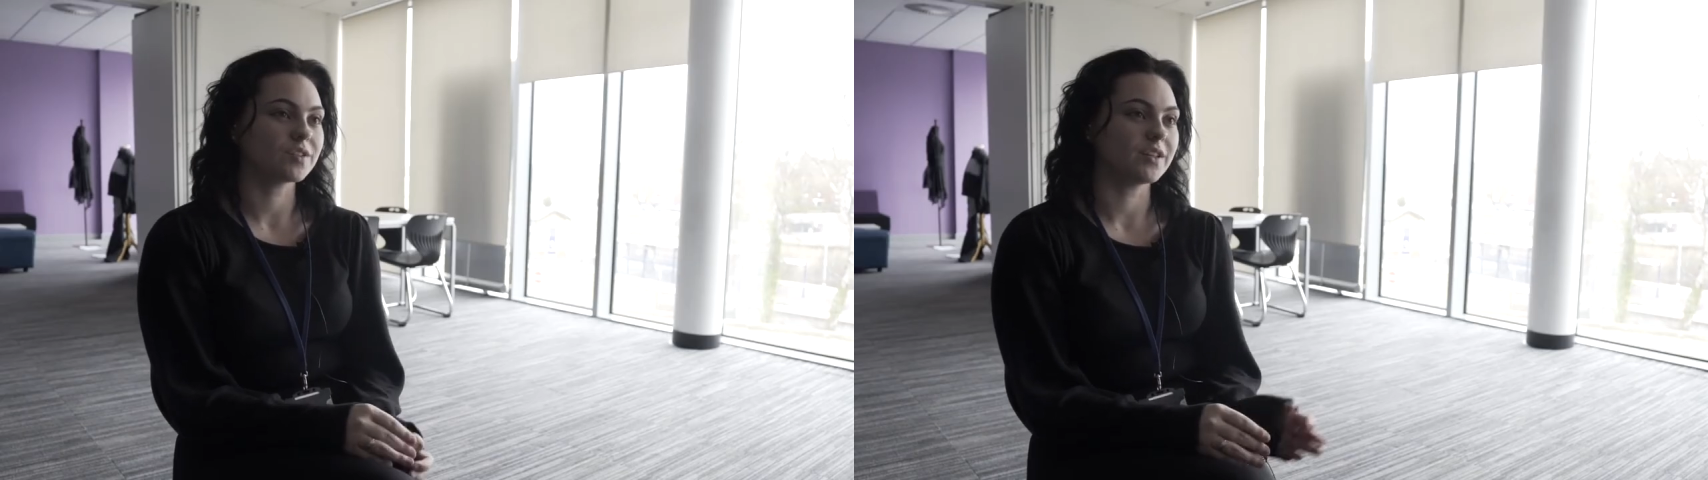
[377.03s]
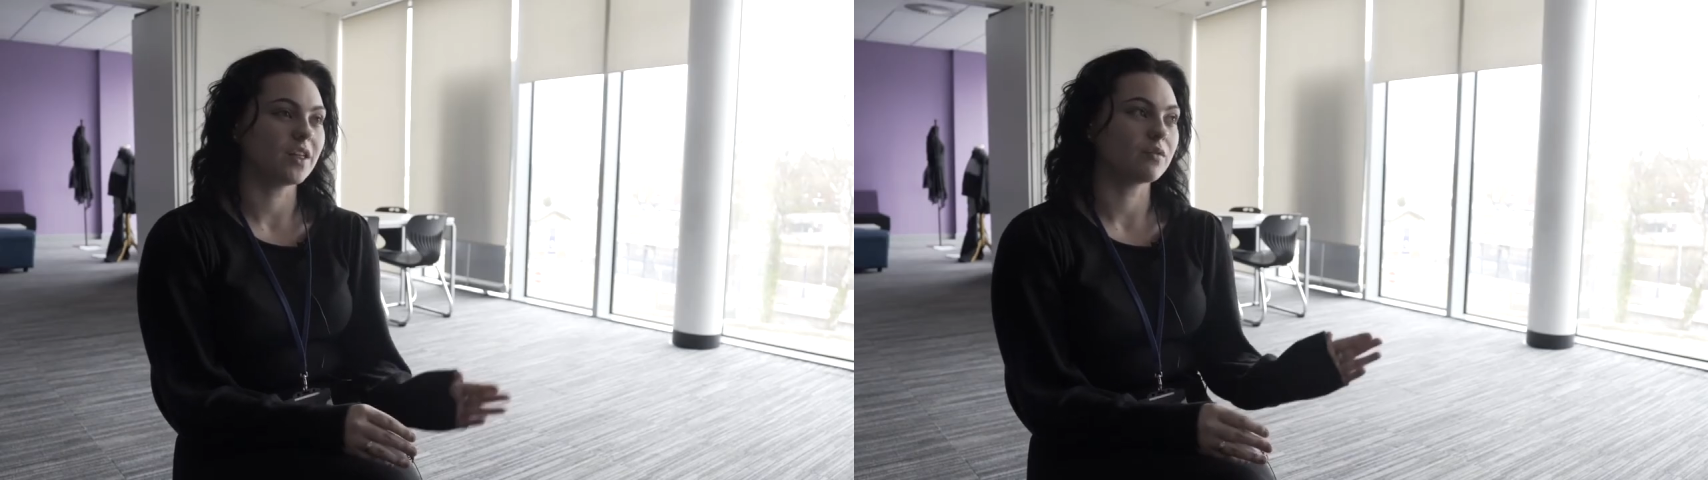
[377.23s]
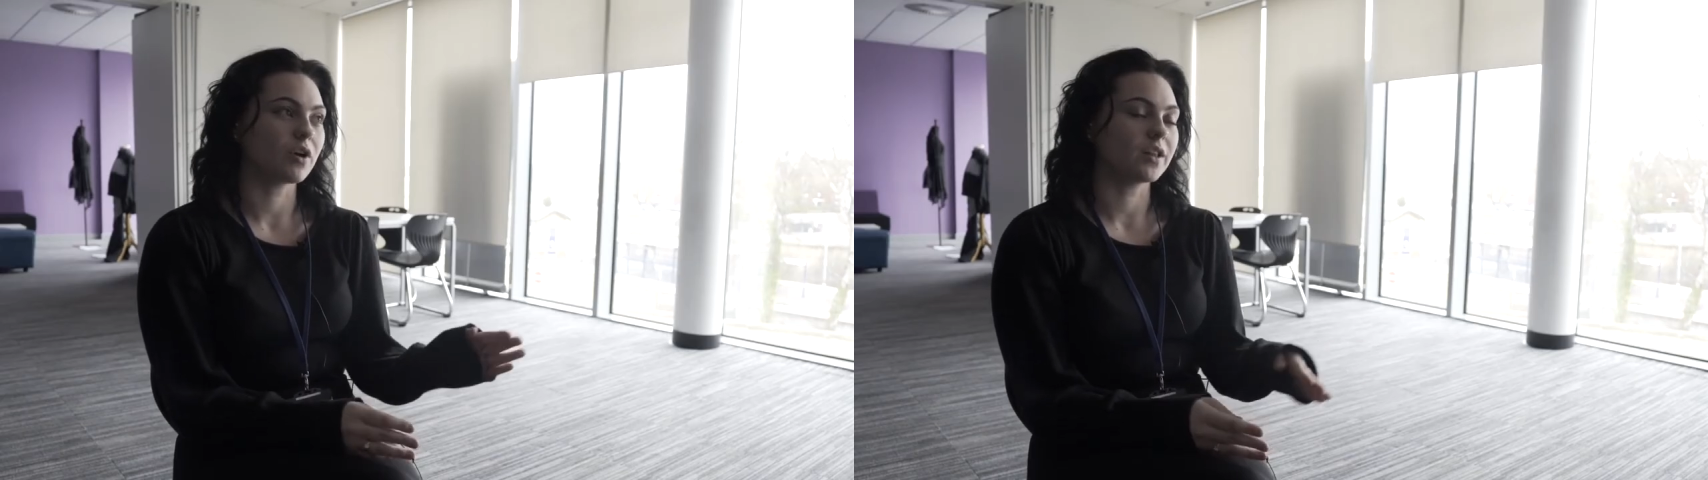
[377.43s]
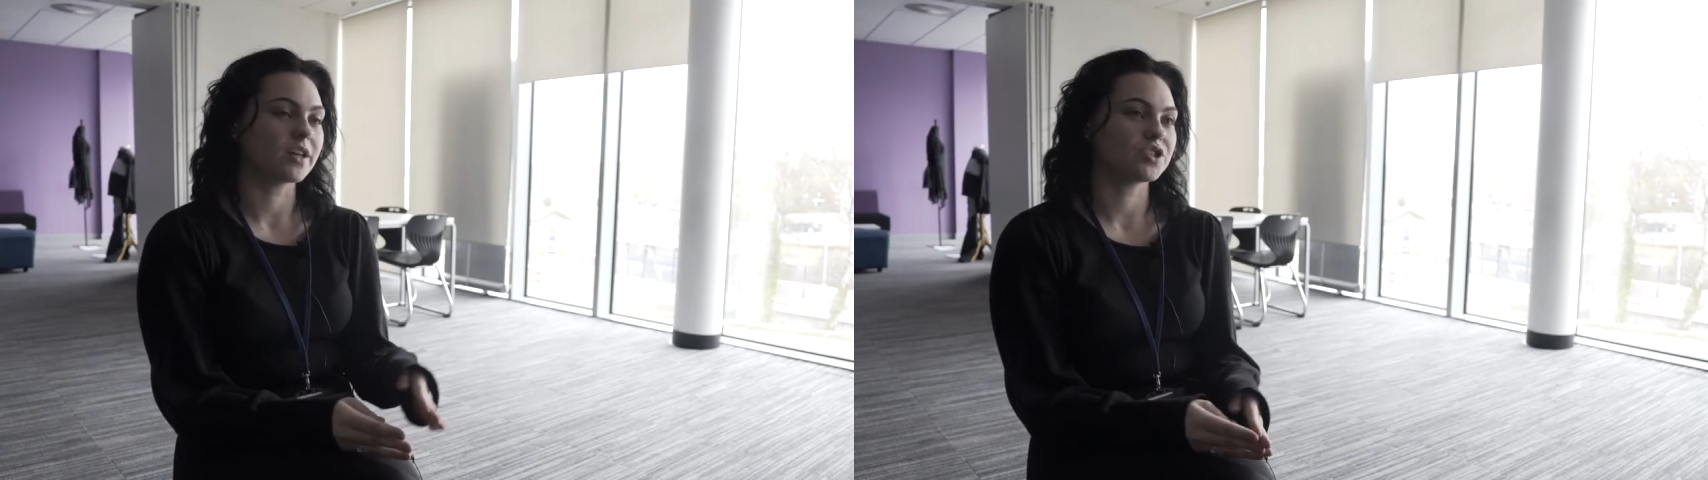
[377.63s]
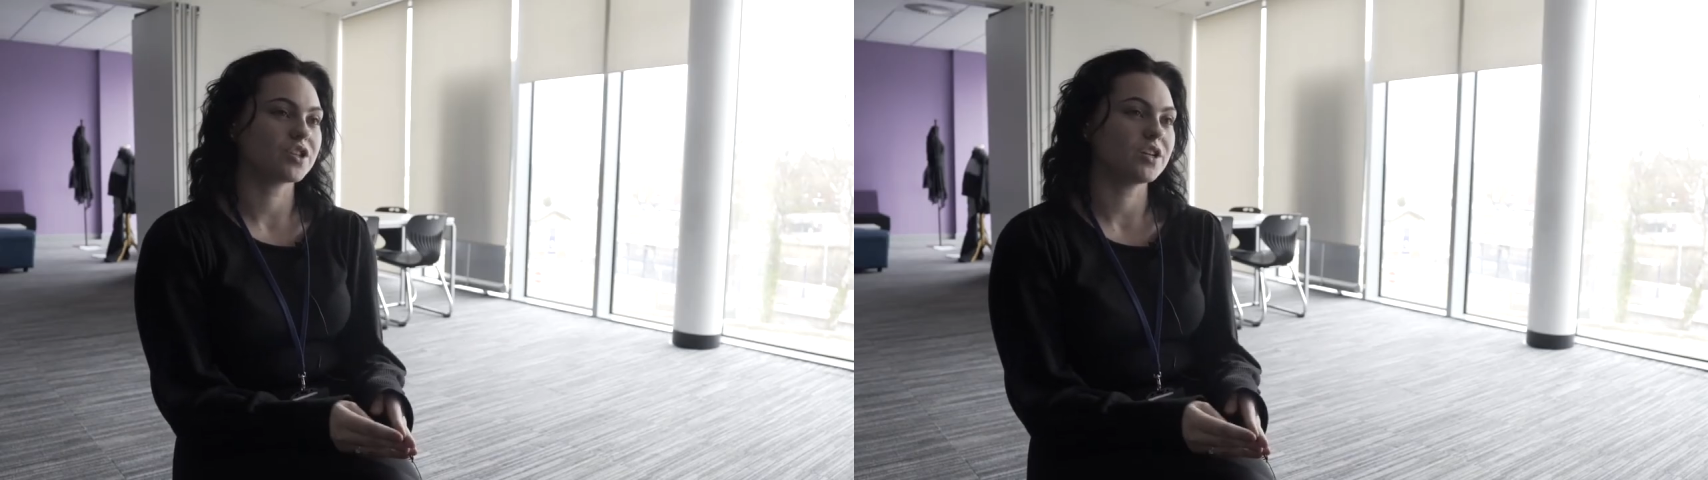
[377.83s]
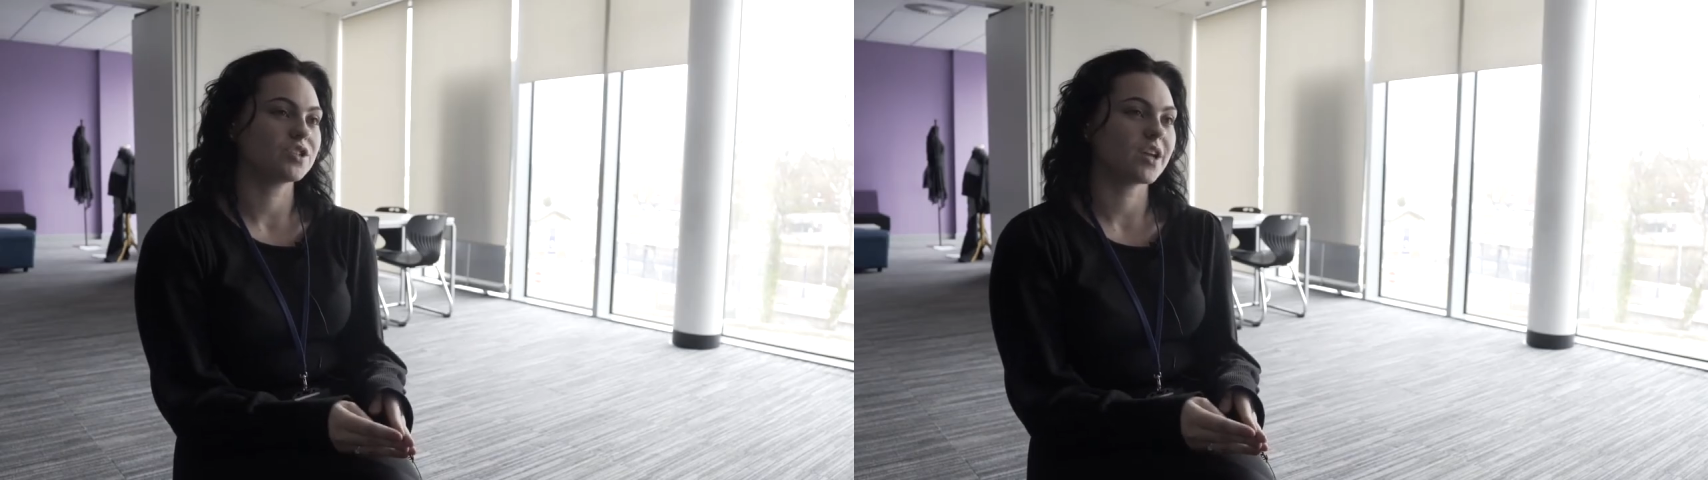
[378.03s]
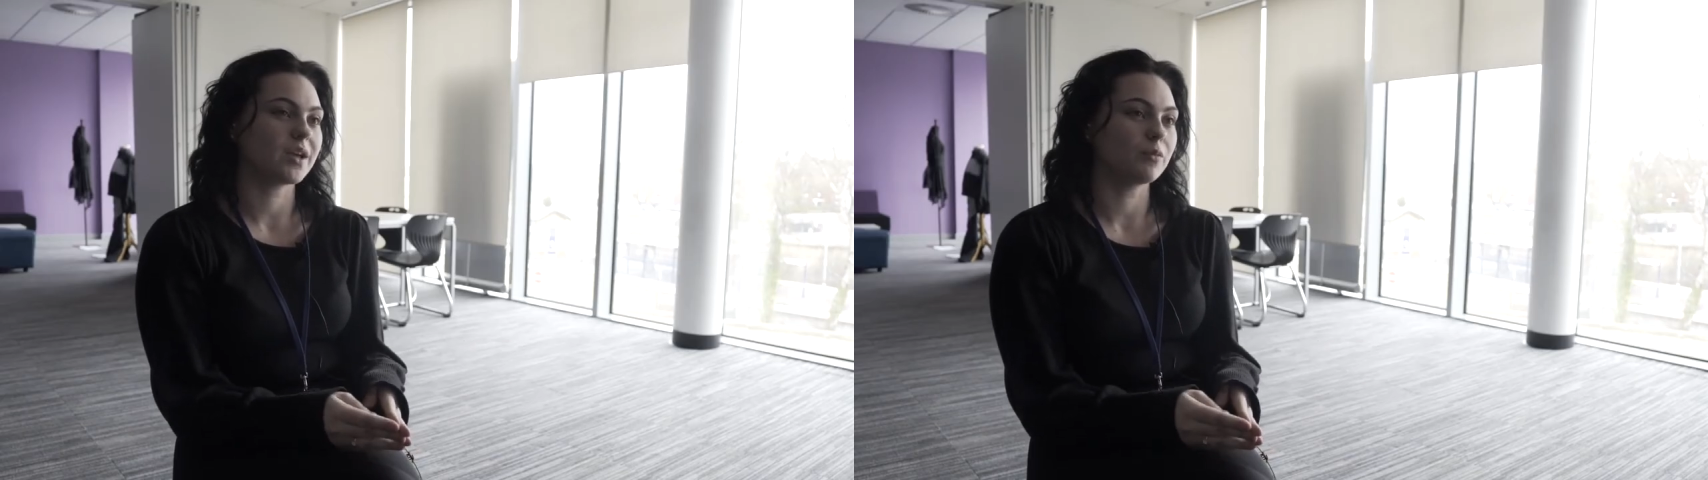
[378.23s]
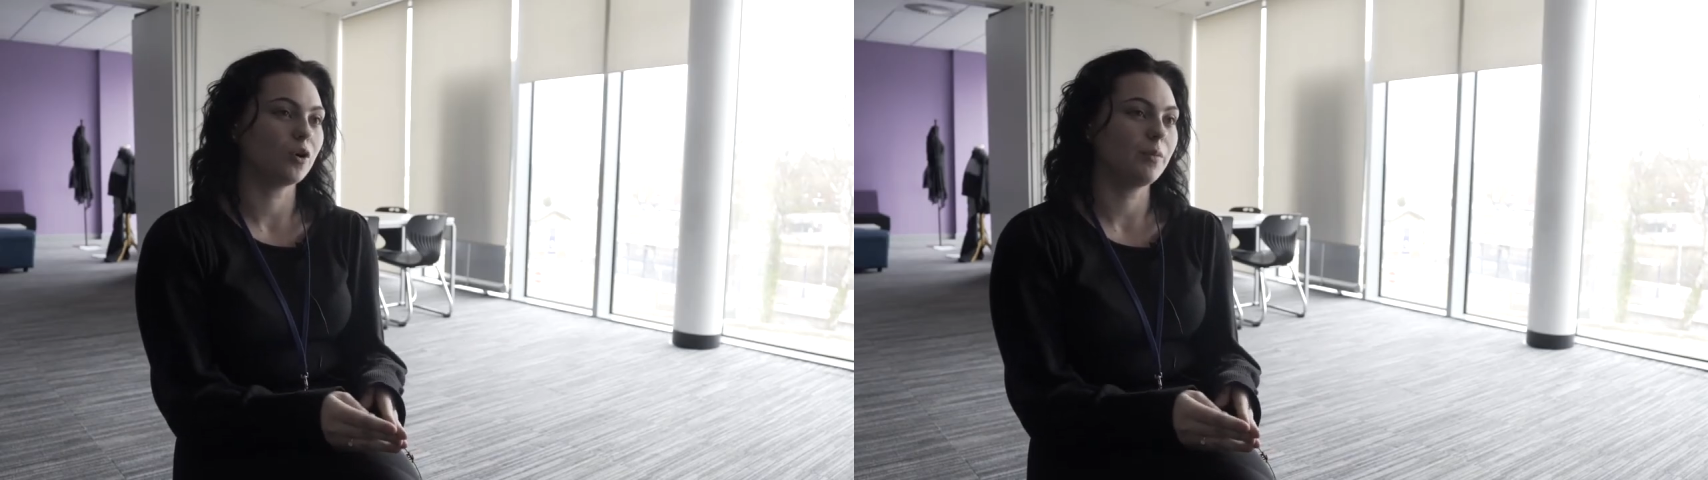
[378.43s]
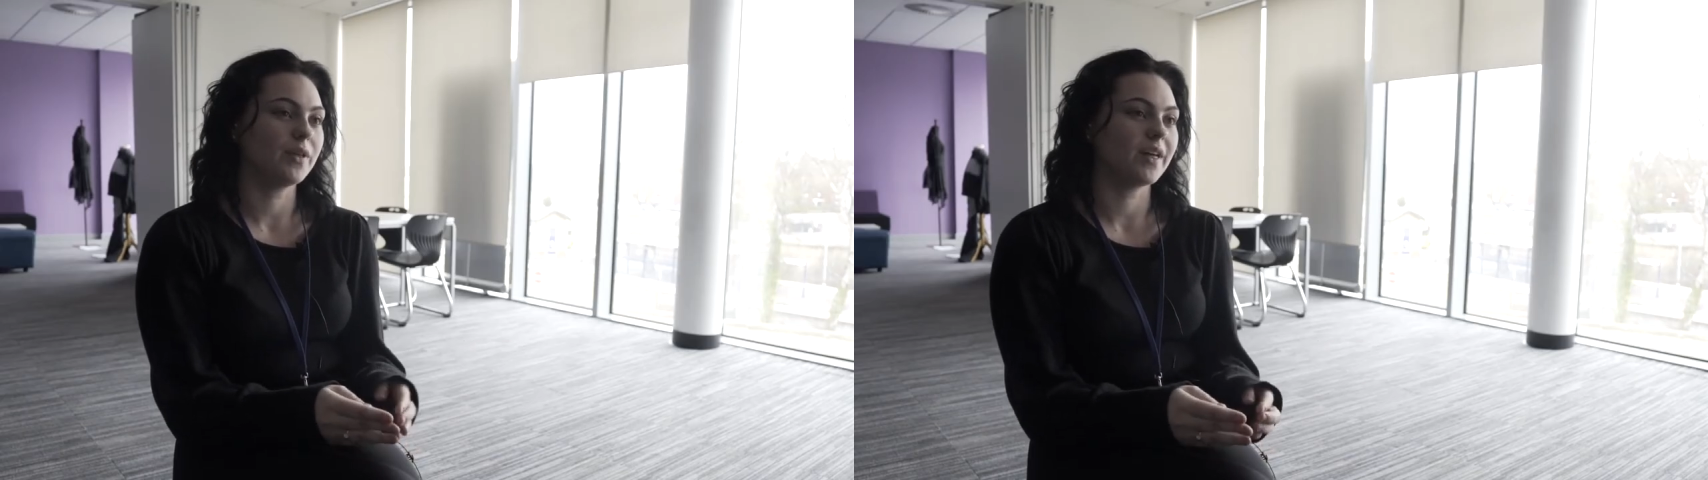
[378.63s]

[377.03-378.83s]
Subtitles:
and then the Royal Exchange came up,